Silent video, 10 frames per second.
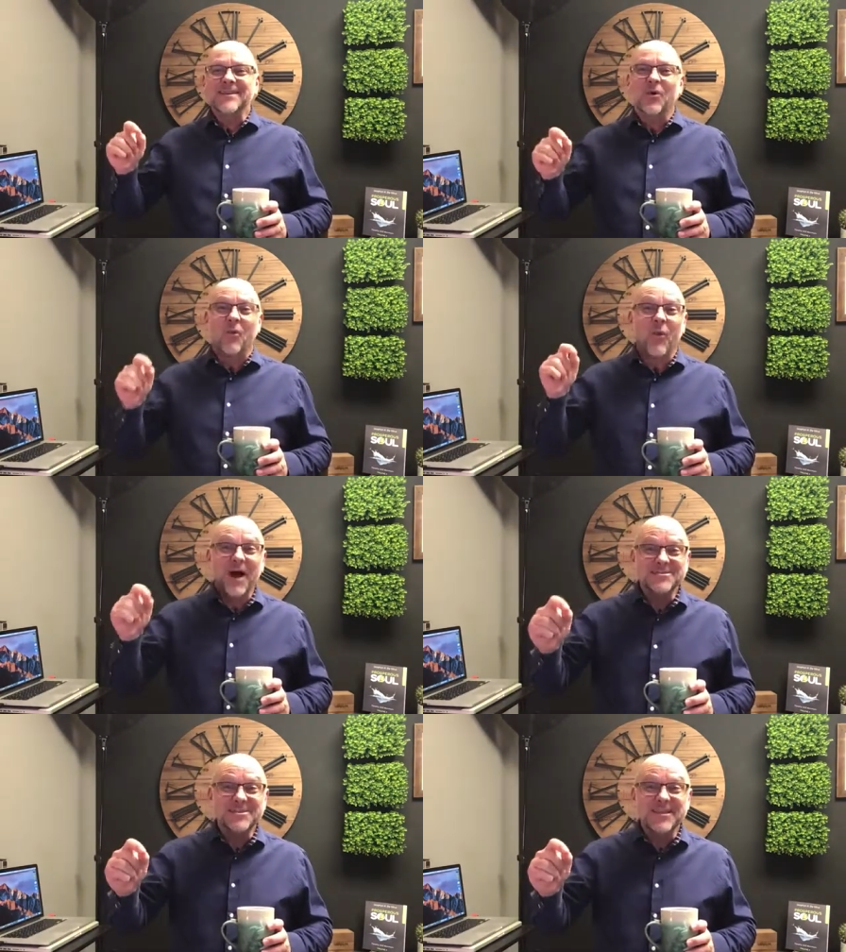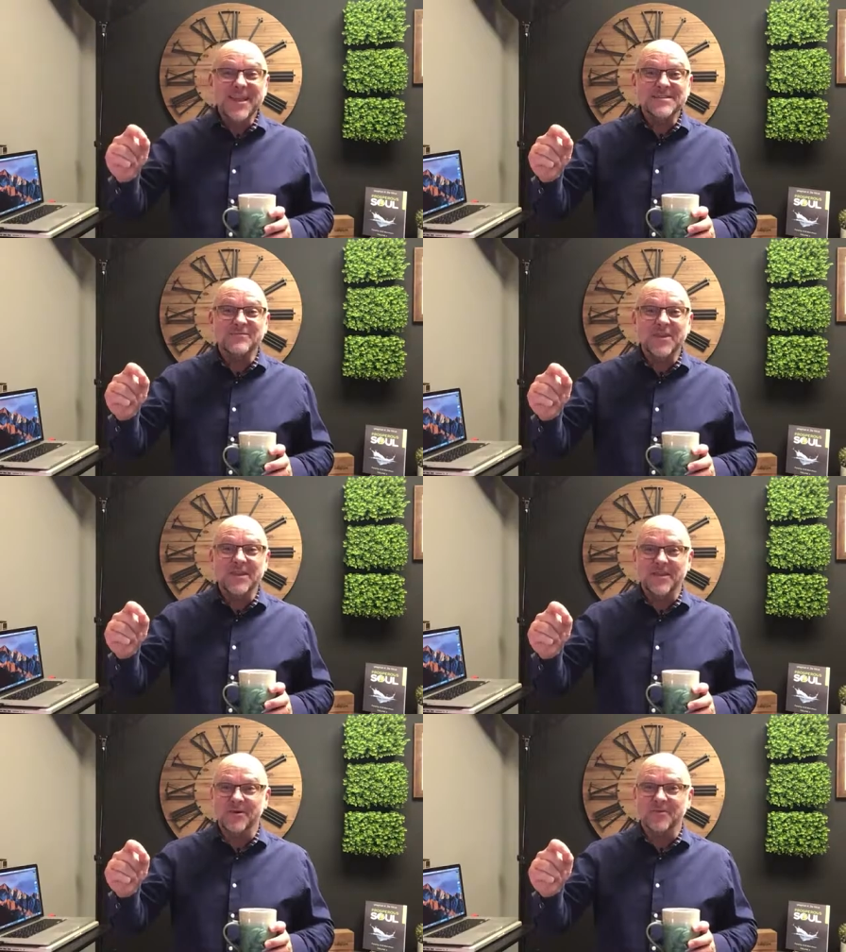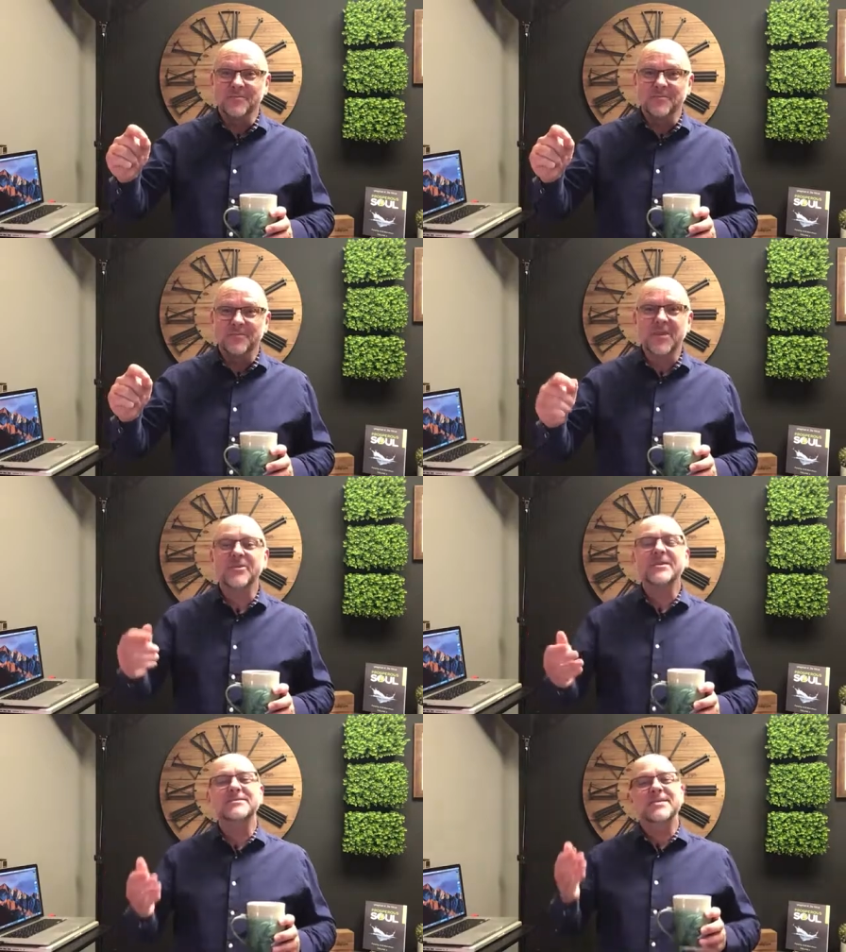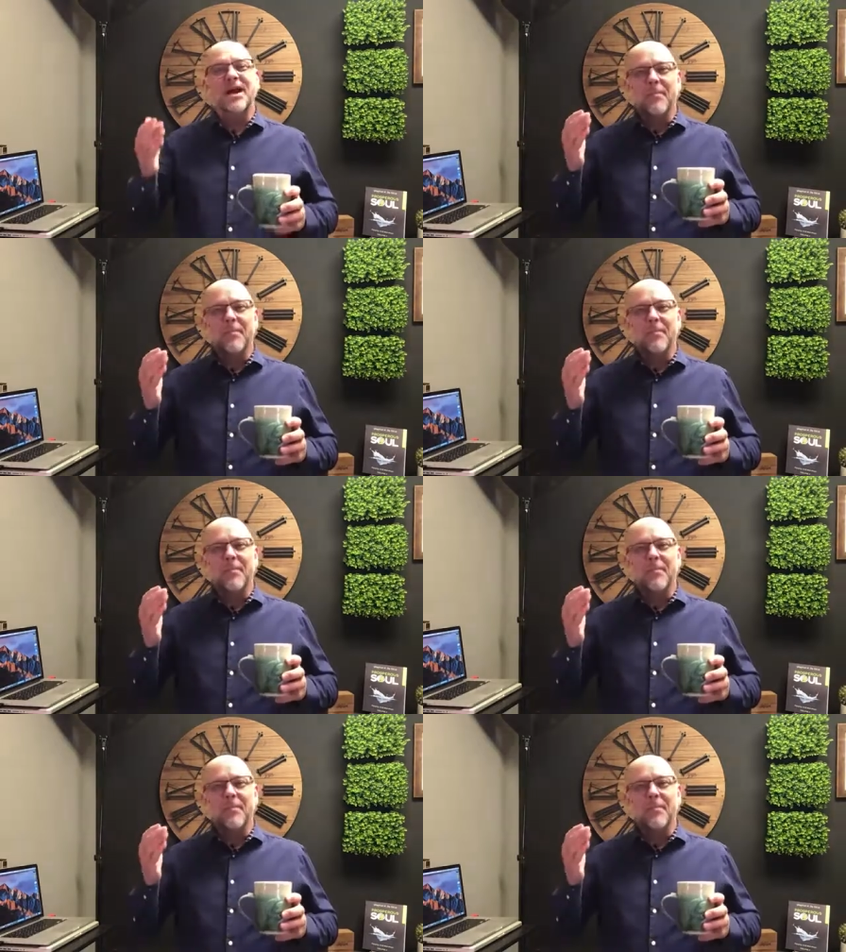watch the next video. There is